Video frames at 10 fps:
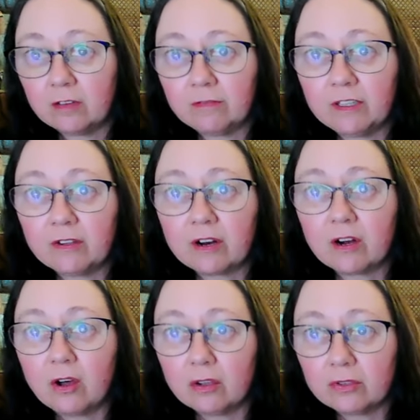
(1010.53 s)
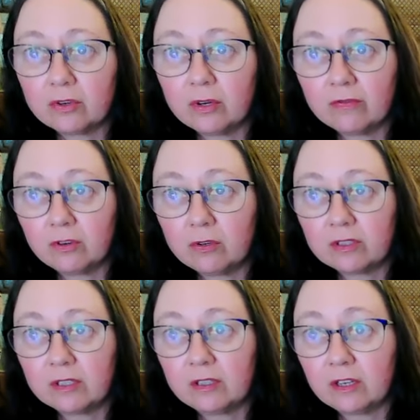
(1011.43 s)
Fenrir also
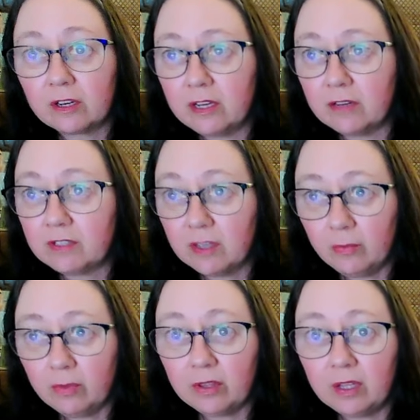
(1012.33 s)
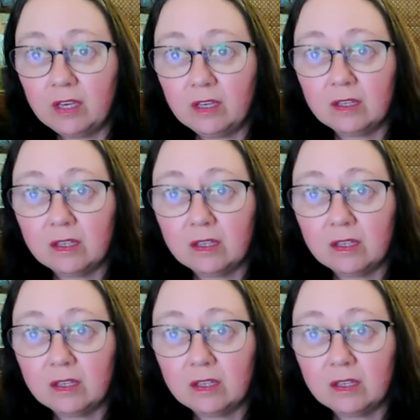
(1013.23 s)
evokes a degree of sympathy.